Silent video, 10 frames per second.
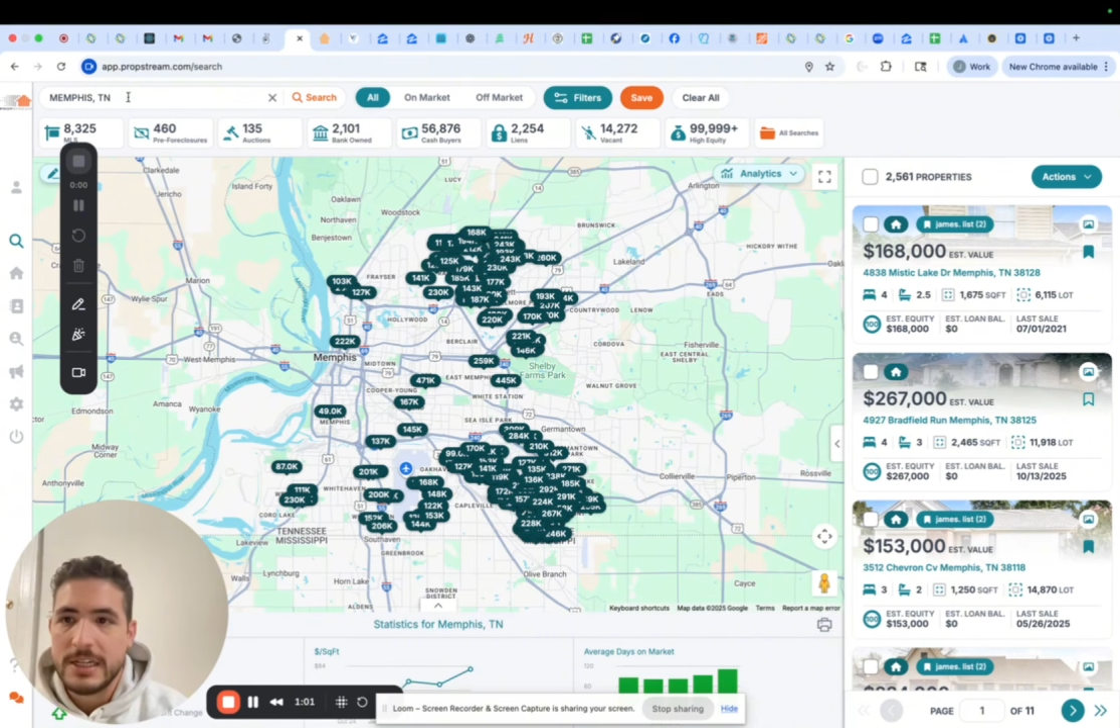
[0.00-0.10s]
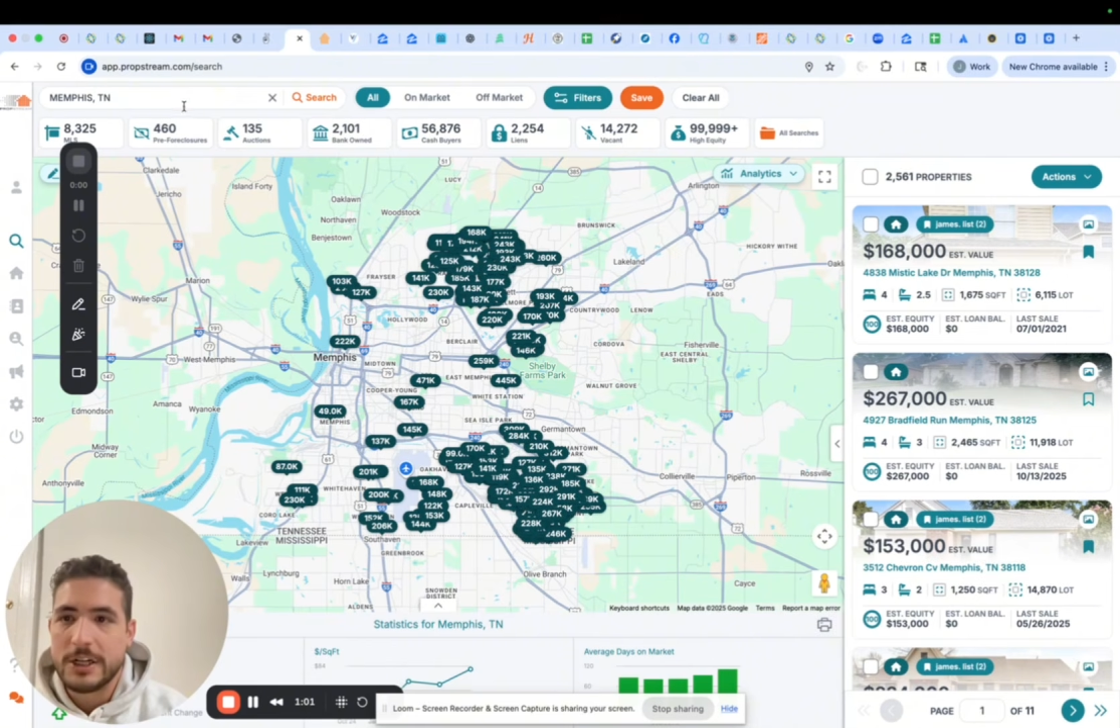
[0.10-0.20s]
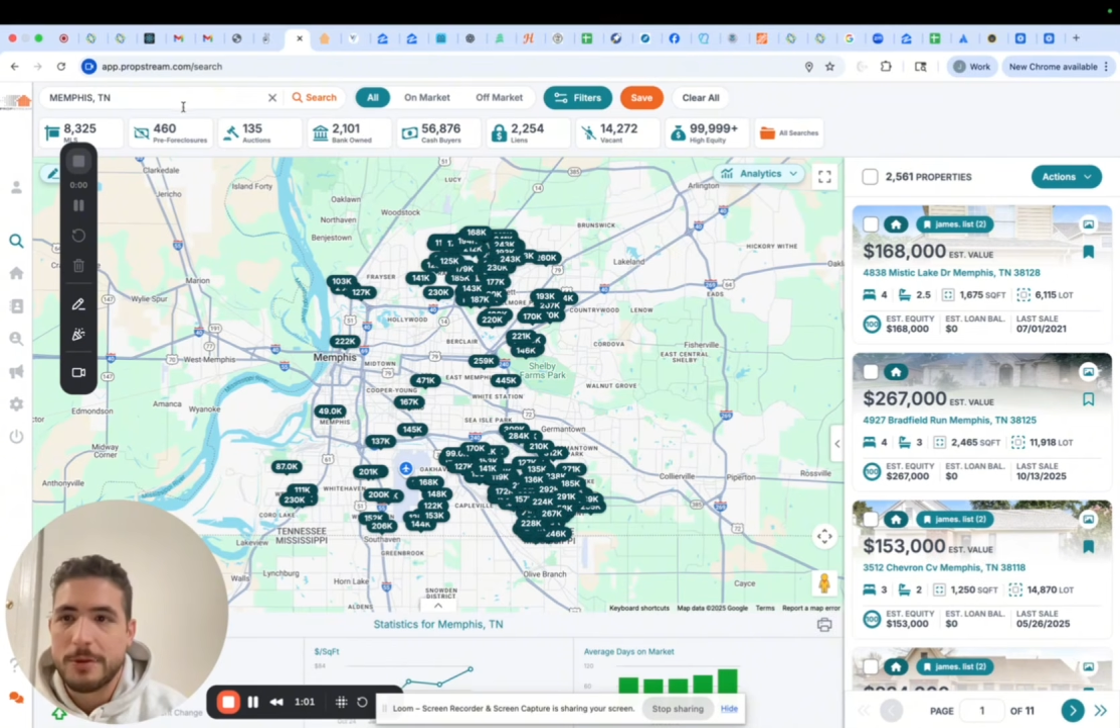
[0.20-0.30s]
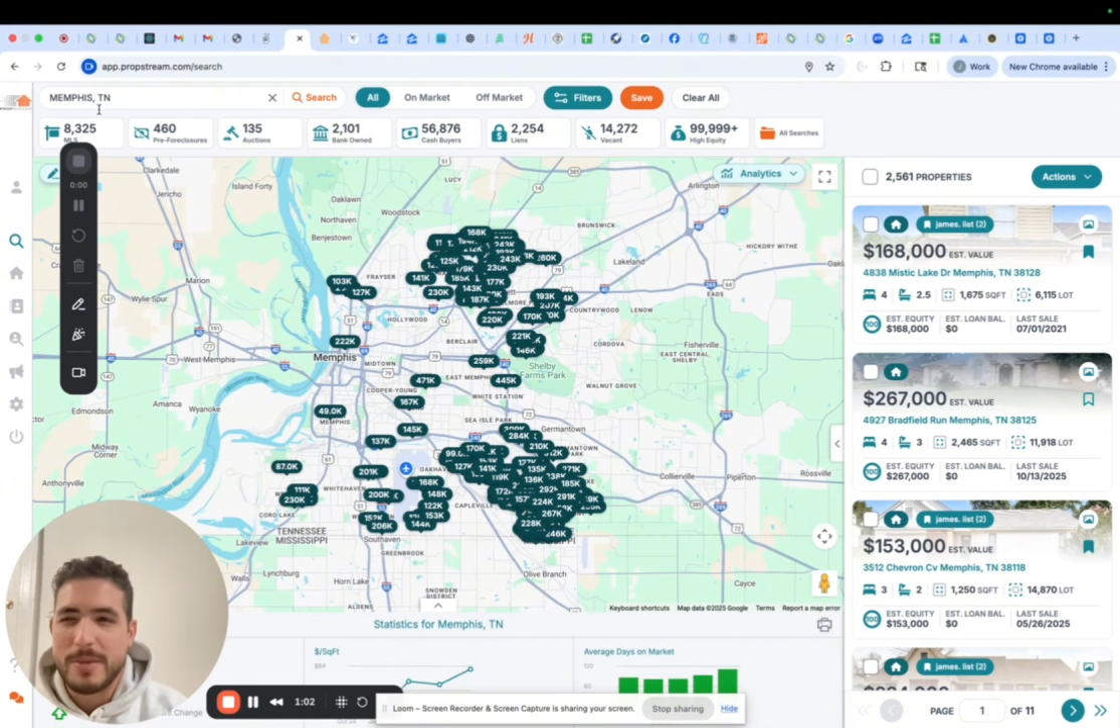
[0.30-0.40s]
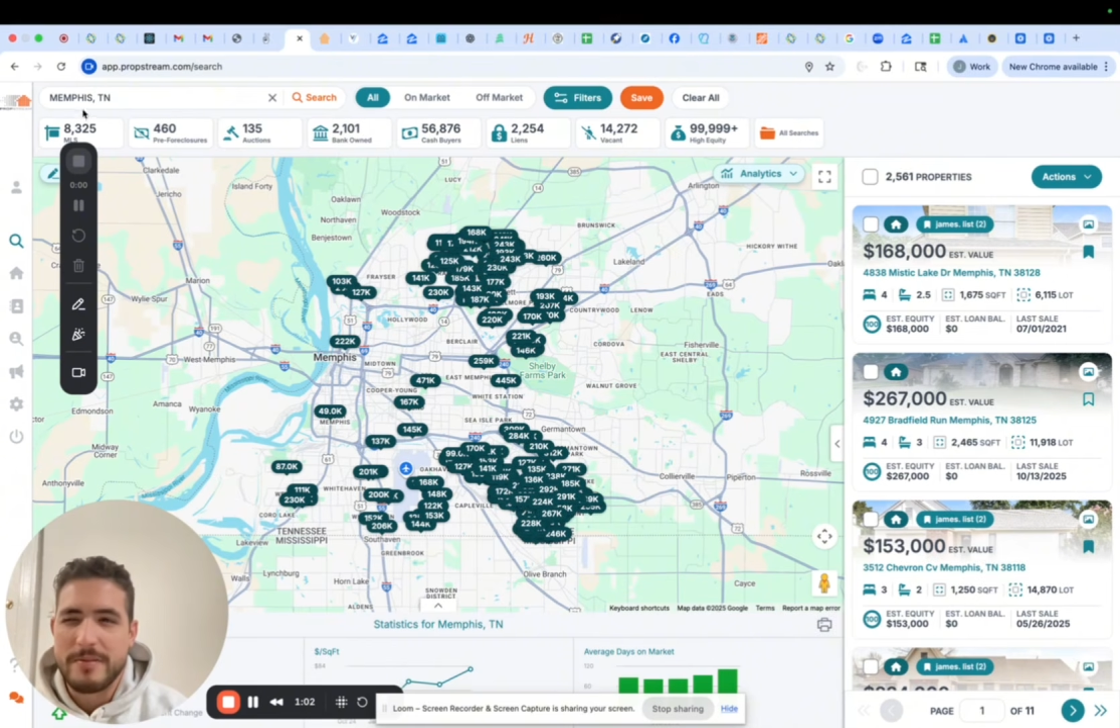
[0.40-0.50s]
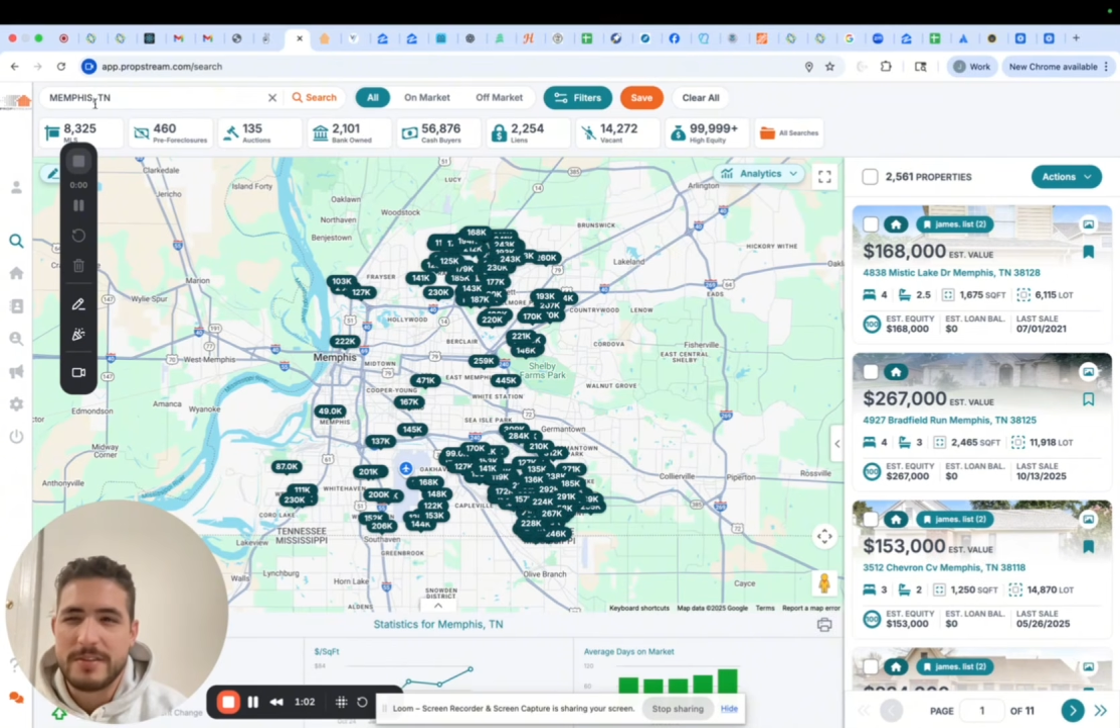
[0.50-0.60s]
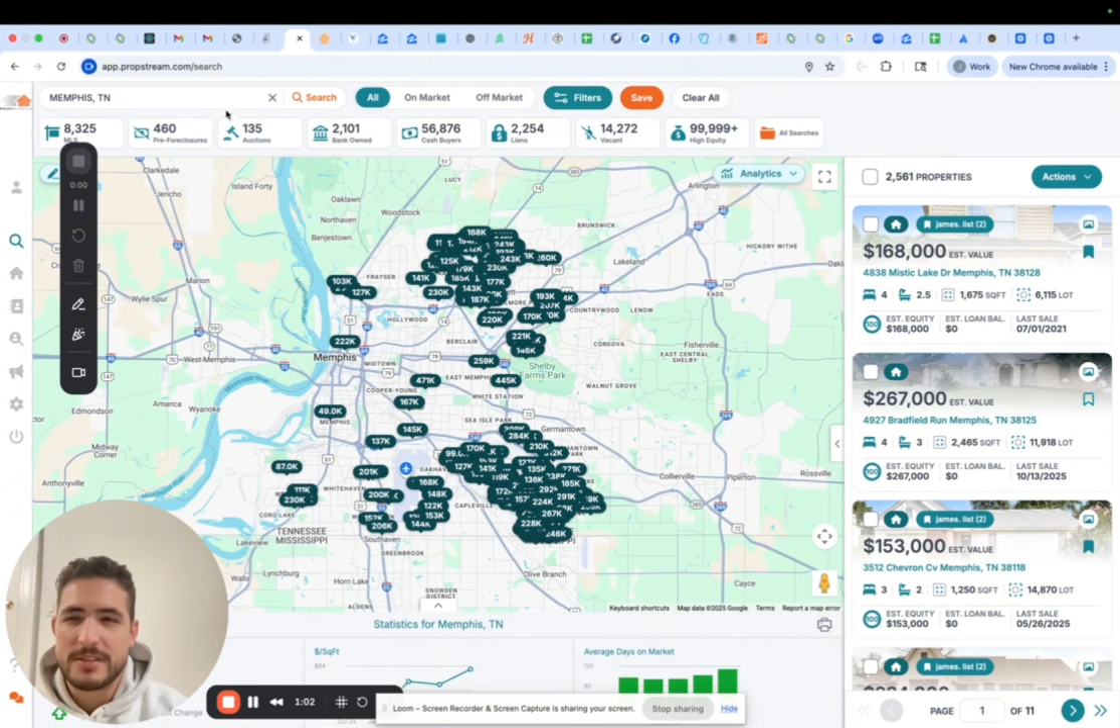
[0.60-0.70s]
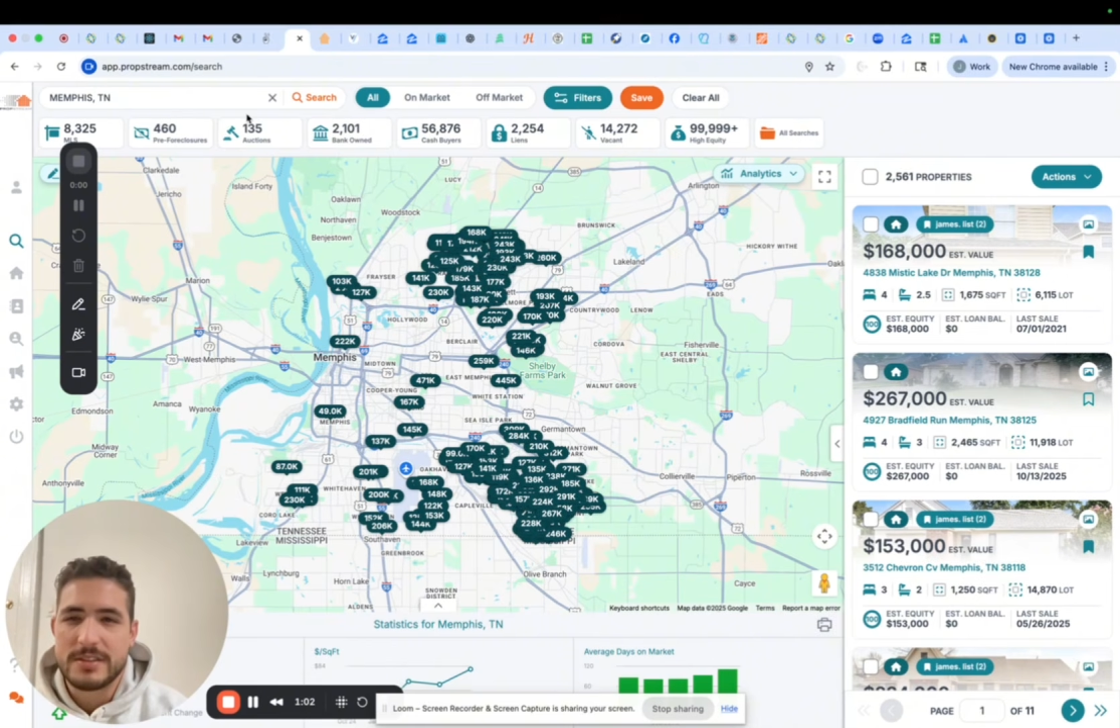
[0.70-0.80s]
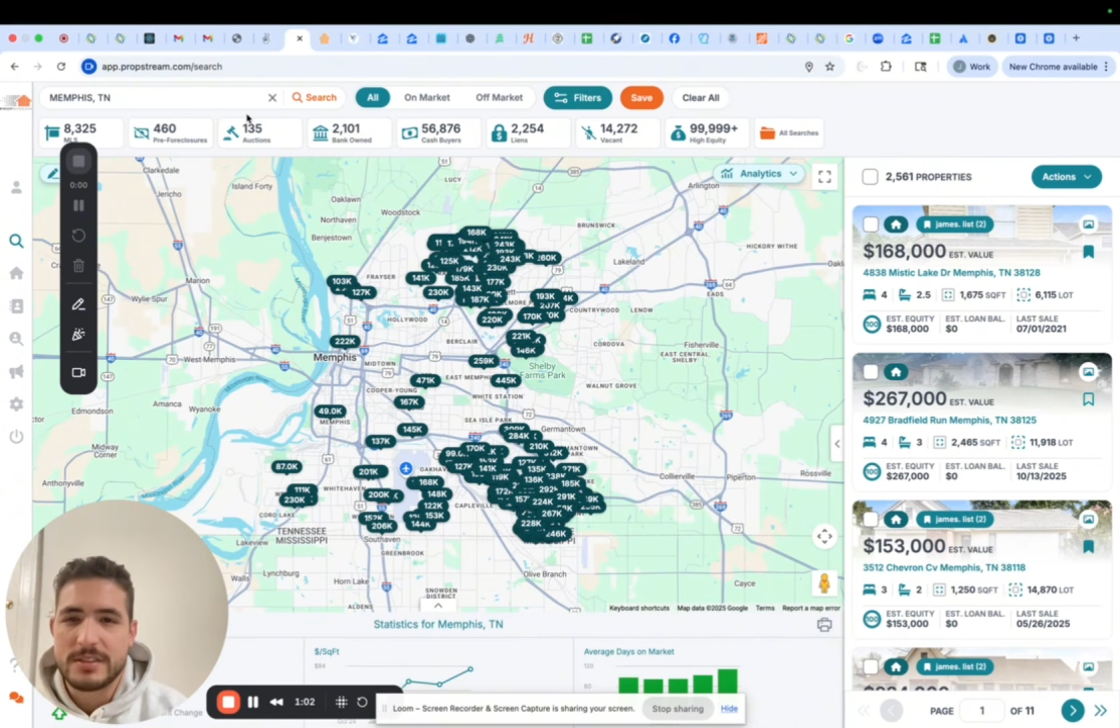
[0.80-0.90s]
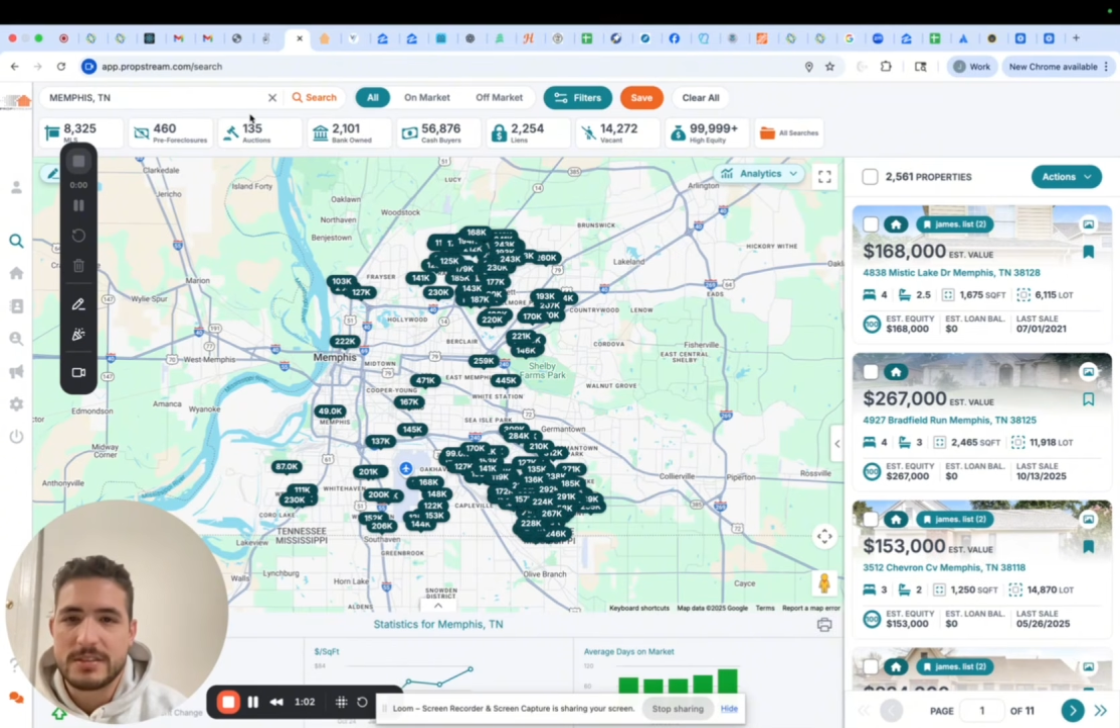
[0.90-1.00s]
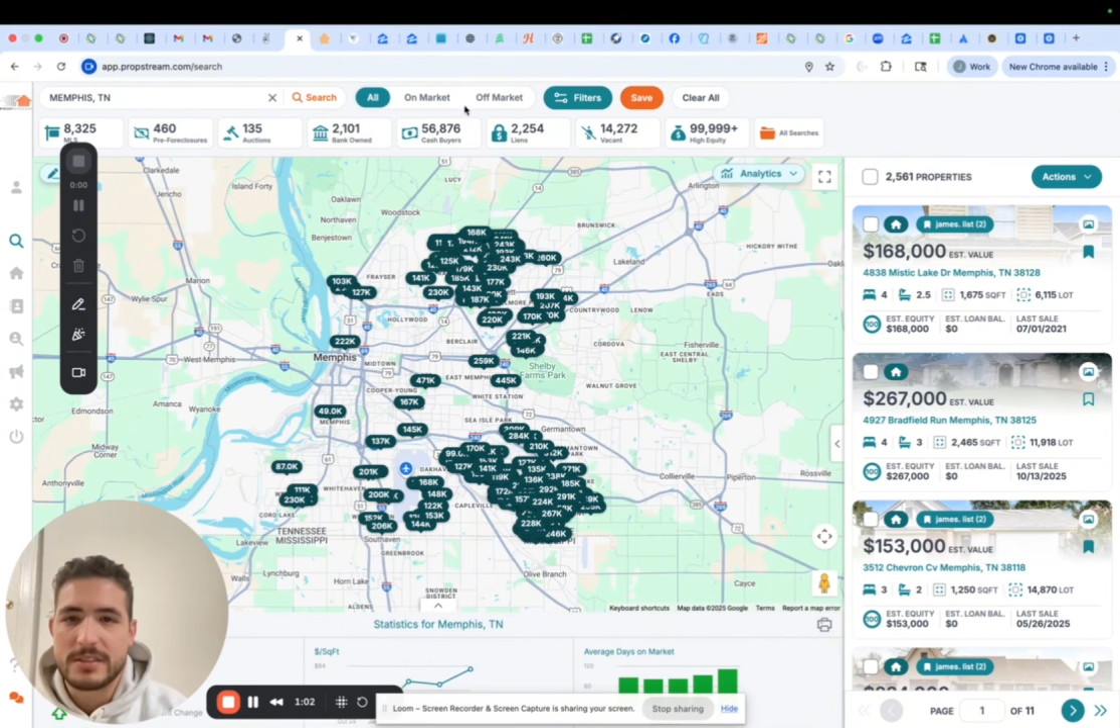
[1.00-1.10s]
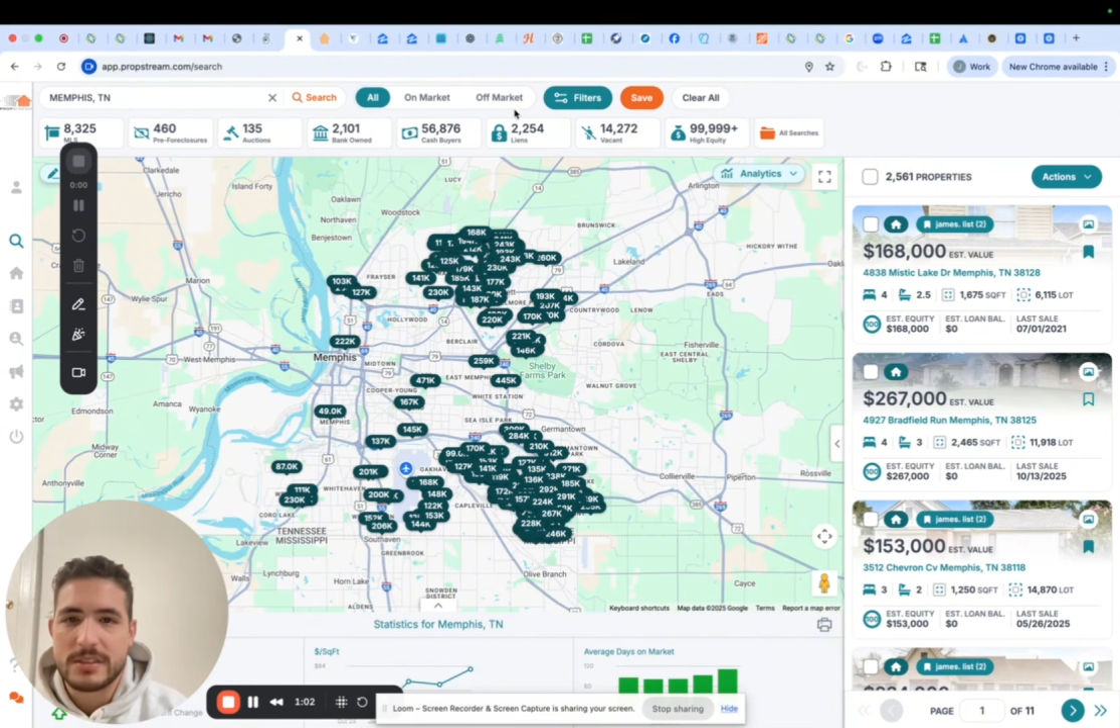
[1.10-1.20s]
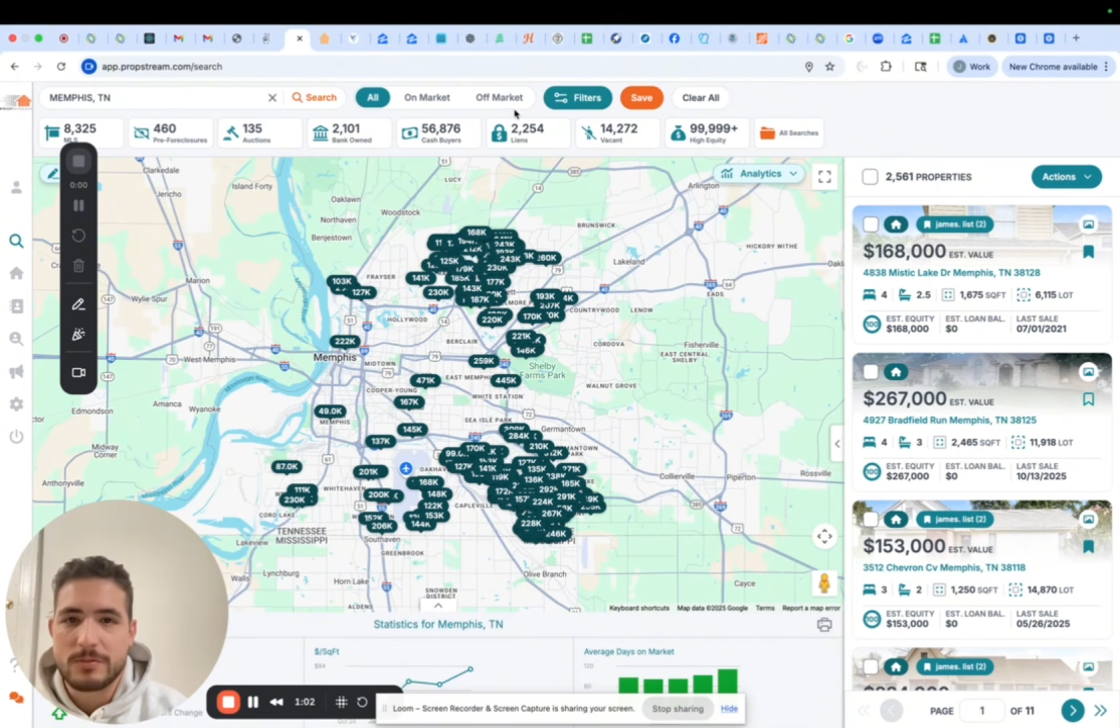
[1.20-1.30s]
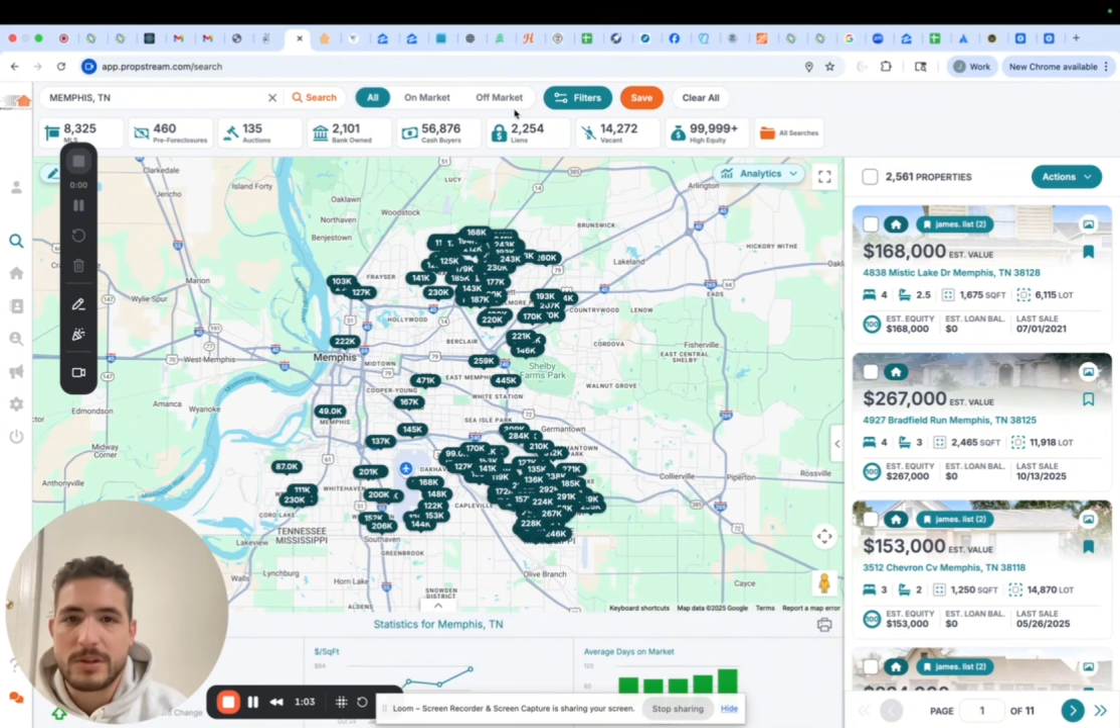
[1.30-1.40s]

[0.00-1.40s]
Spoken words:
Memphis is